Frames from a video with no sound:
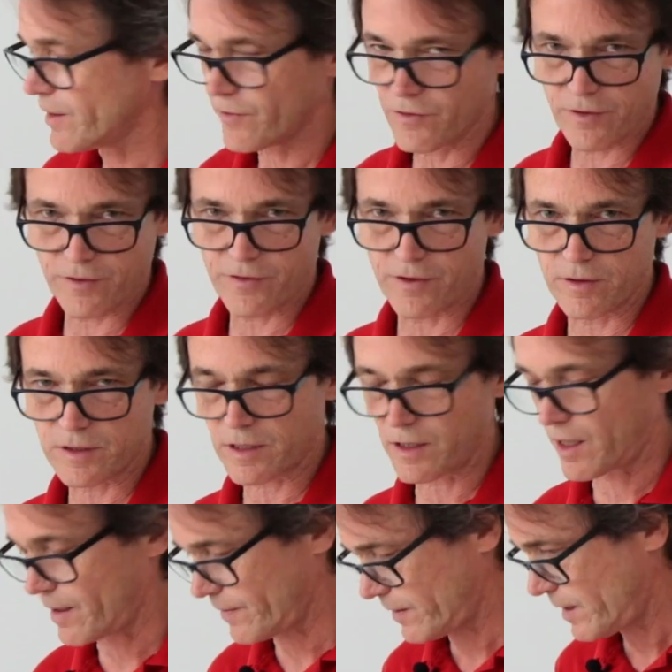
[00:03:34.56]
into the third
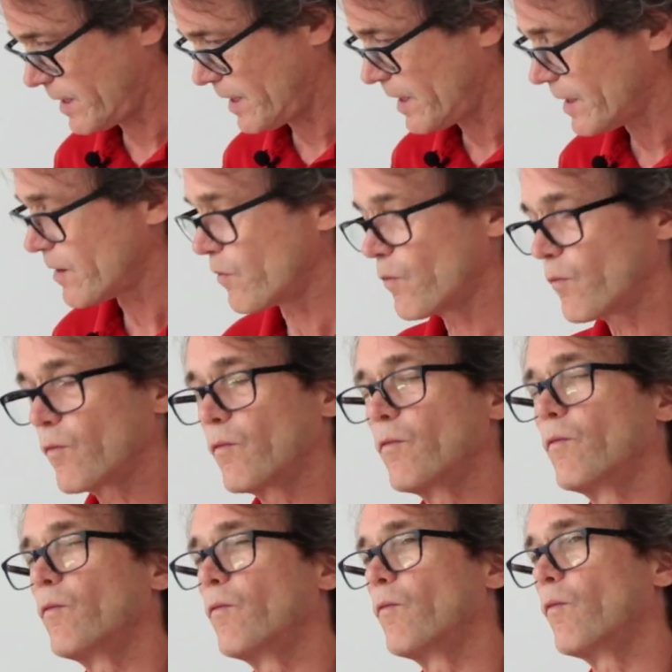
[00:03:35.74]
slot. Now,
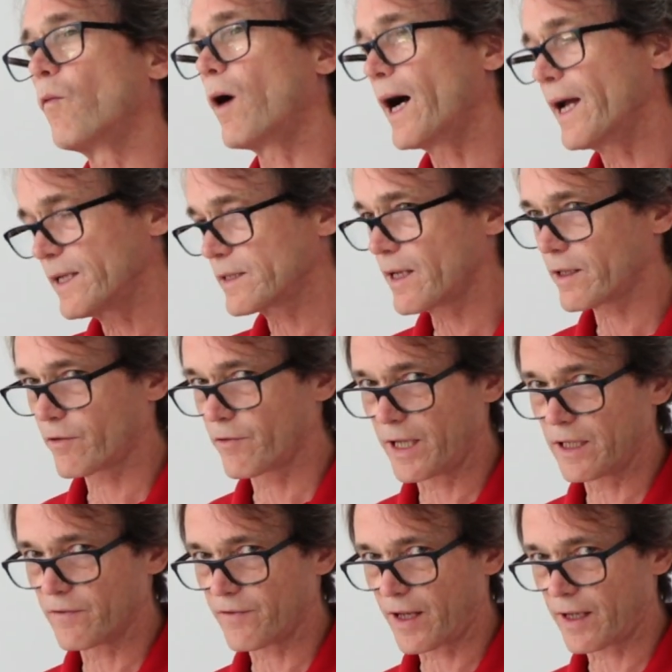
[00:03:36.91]
why is that a
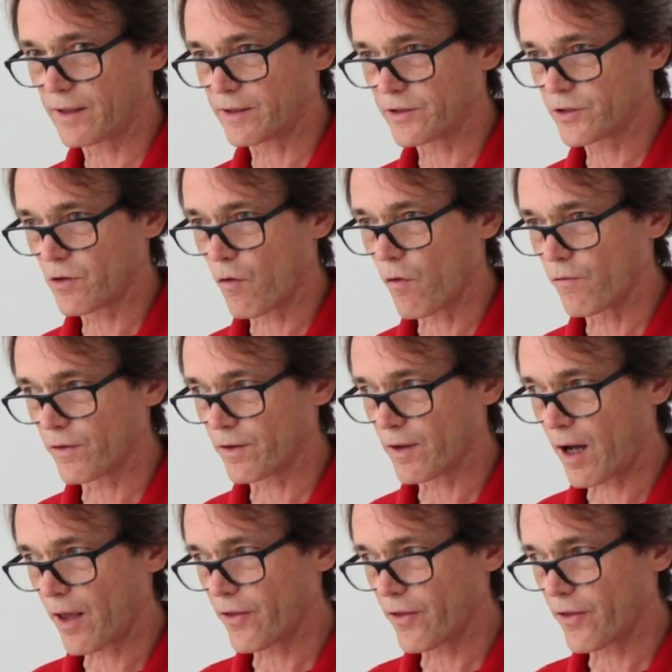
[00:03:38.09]
great advantage over